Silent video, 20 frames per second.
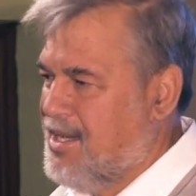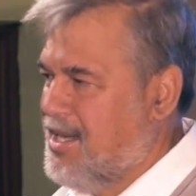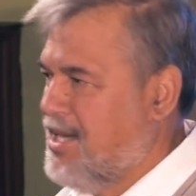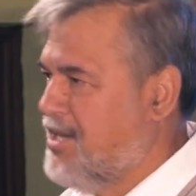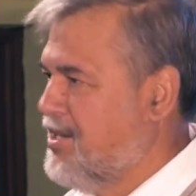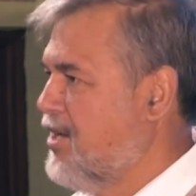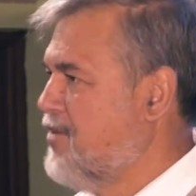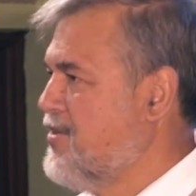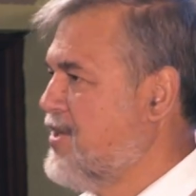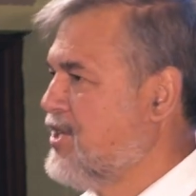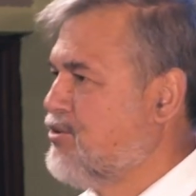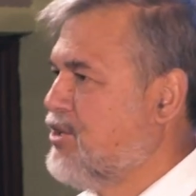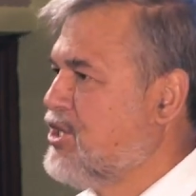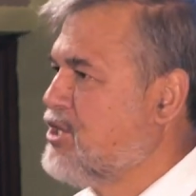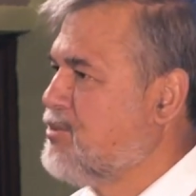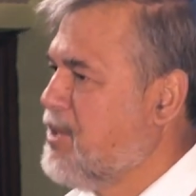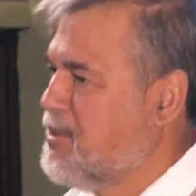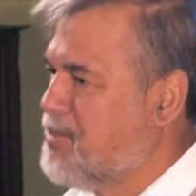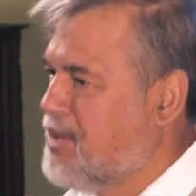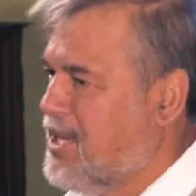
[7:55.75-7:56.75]
I know there's
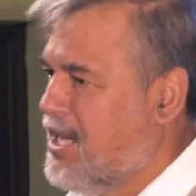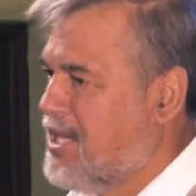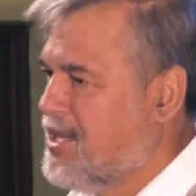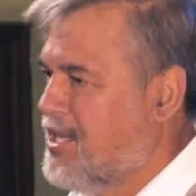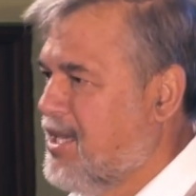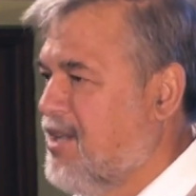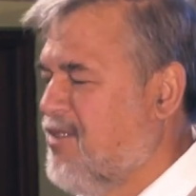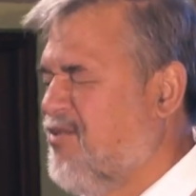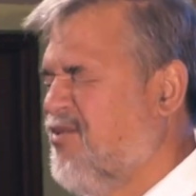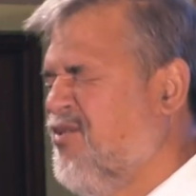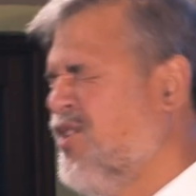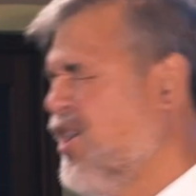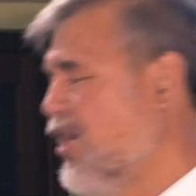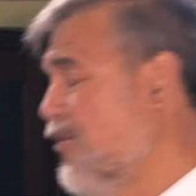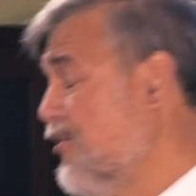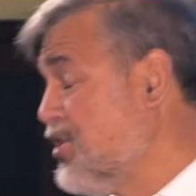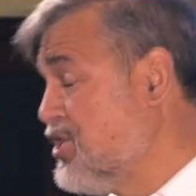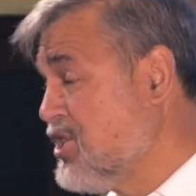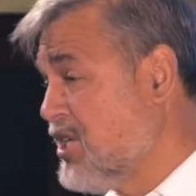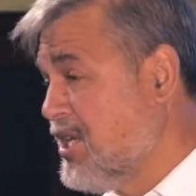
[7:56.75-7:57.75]
rich people out there,
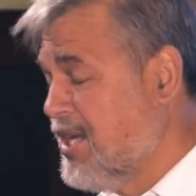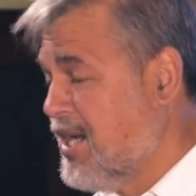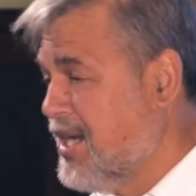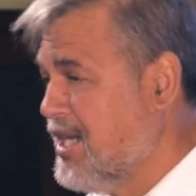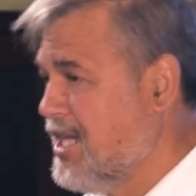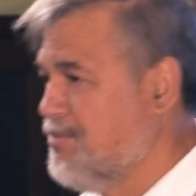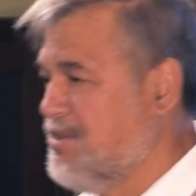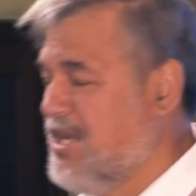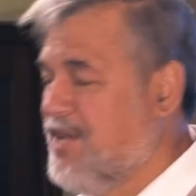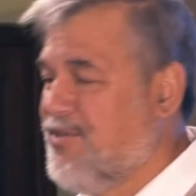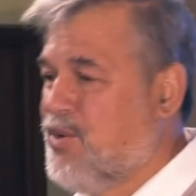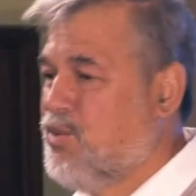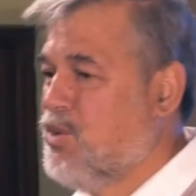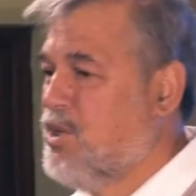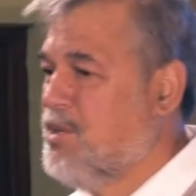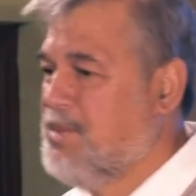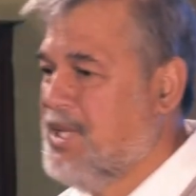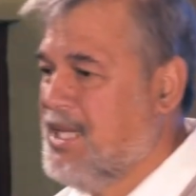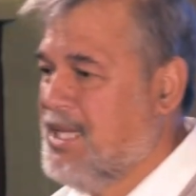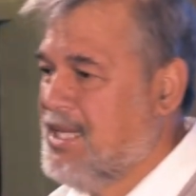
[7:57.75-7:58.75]
far richer than I am and ever
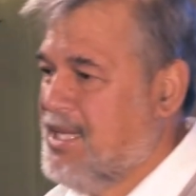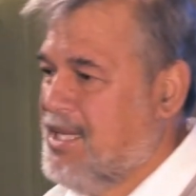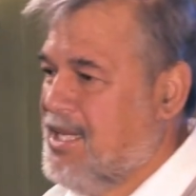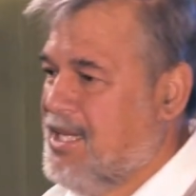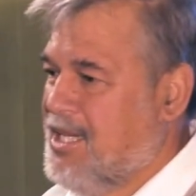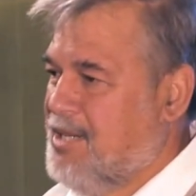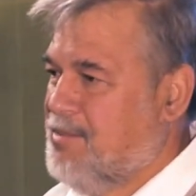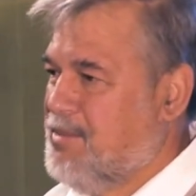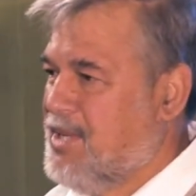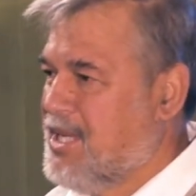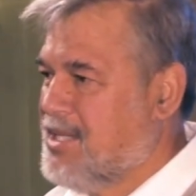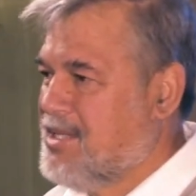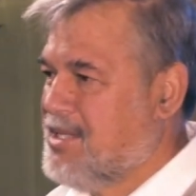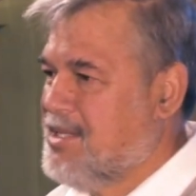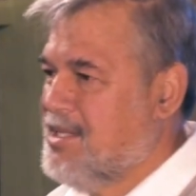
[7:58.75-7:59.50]
will be, but